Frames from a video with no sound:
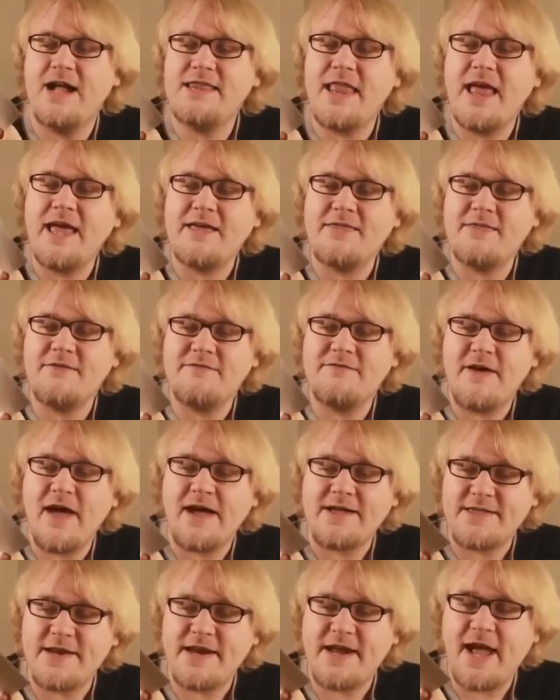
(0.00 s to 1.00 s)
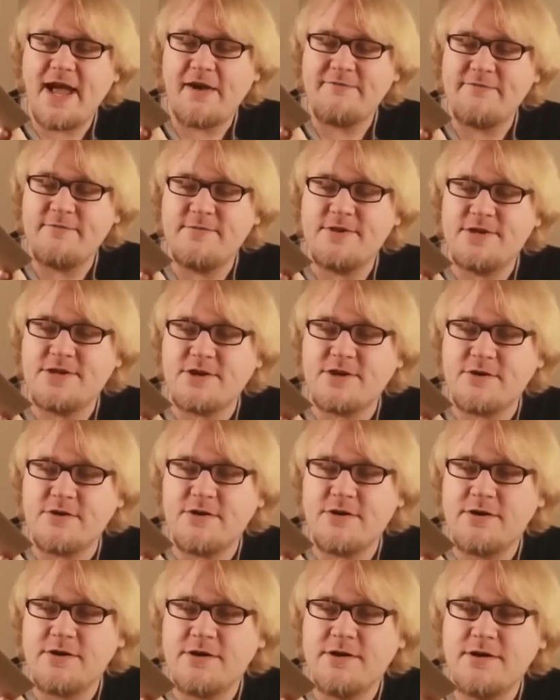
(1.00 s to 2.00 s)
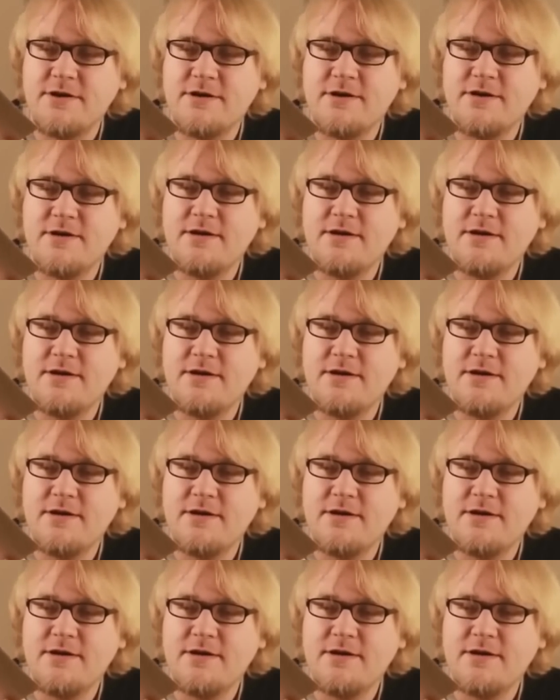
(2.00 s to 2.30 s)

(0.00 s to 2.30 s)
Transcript: I like the fact that I haven't matured.